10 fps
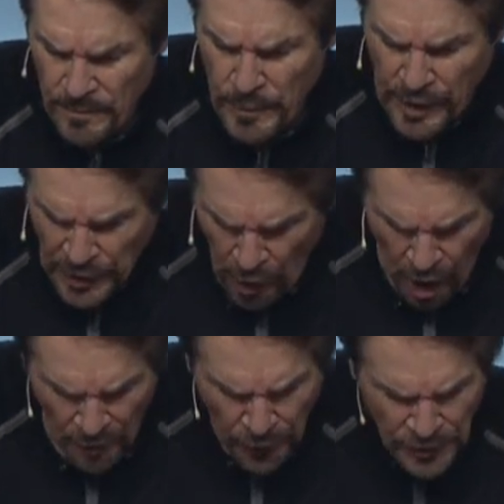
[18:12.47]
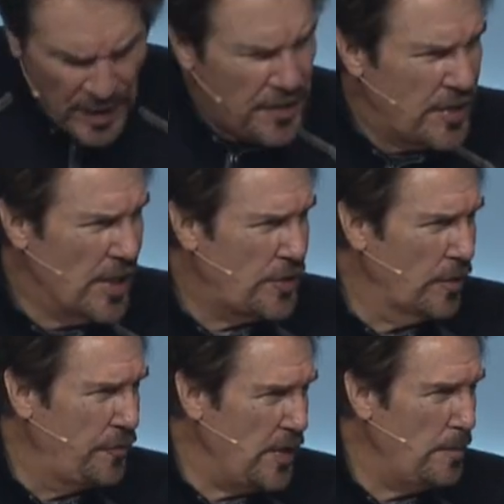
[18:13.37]
because they offer us essential
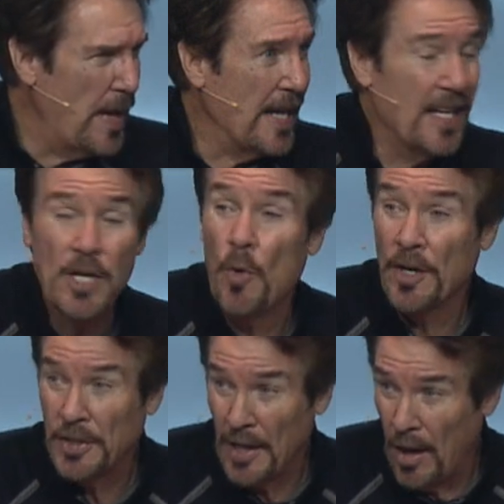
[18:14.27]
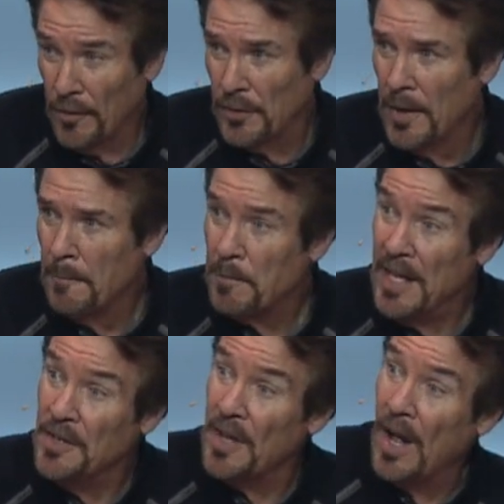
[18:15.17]
feedback into ourselves,
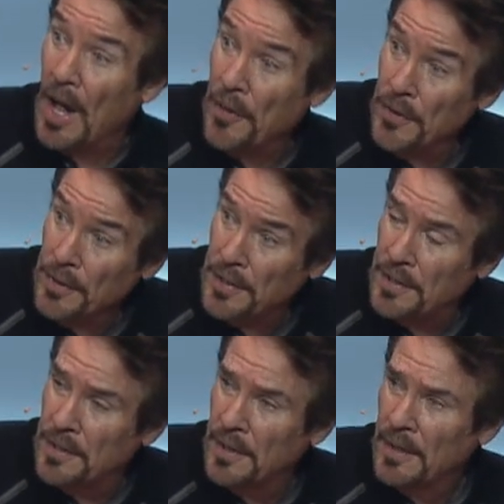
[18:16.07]
into others,